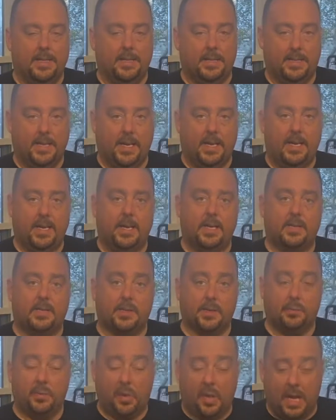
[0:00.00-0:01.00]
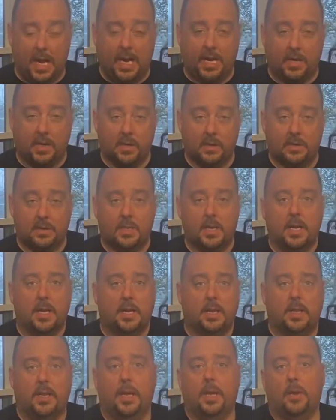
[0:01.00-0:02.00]
seed suppliers
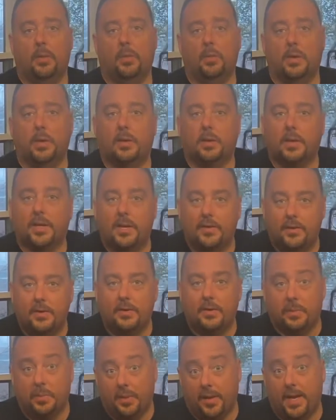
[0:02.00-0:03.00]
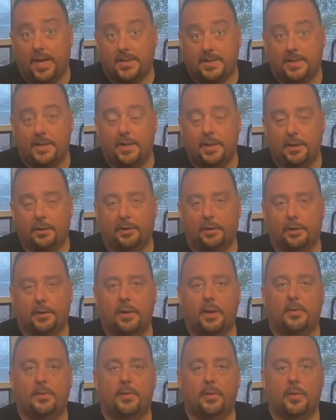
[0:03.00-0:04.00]
that will give you the plants that you're
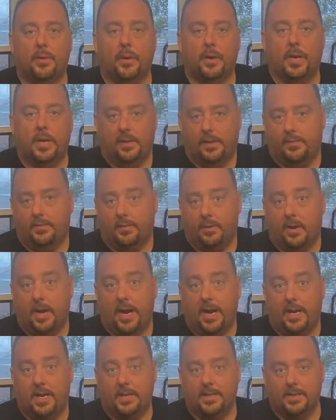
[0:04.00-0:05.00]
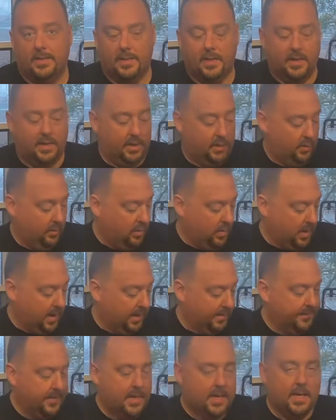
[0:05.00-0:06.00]
looking for and the varieties that you want.
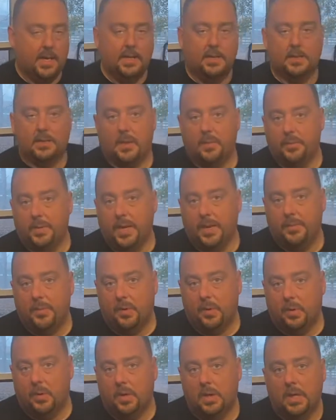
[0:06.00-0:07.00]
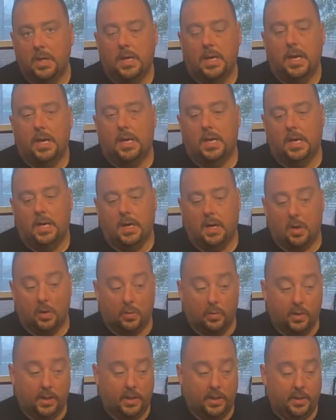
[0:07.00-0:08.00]
Some people are
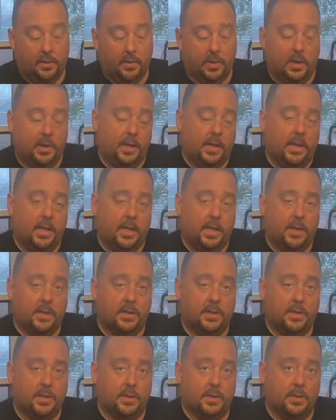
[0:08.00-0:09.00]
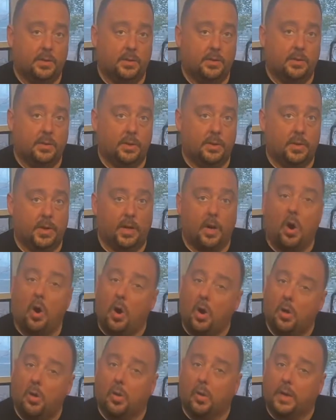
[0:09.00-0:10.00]
really into doing
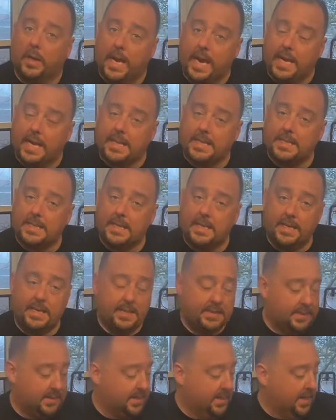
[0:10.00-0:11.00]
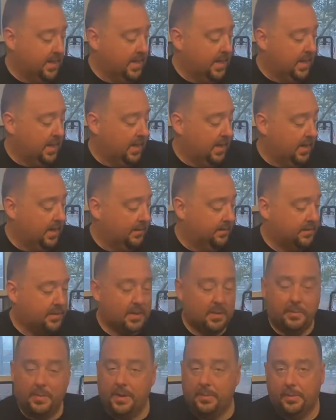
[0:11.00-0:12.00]
all organic seeds.
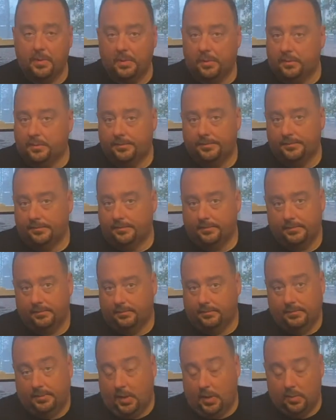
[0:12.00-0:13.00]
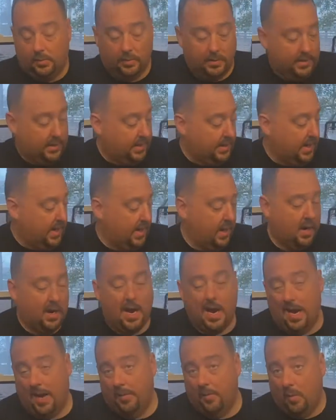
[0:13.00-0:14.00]
Some people don't really care.
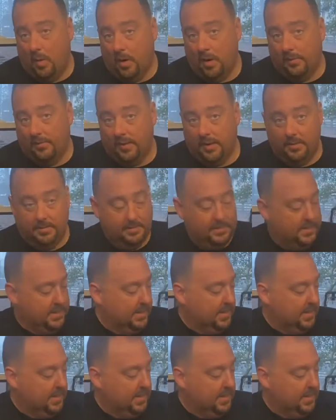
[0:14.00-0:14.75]
I'm one of them.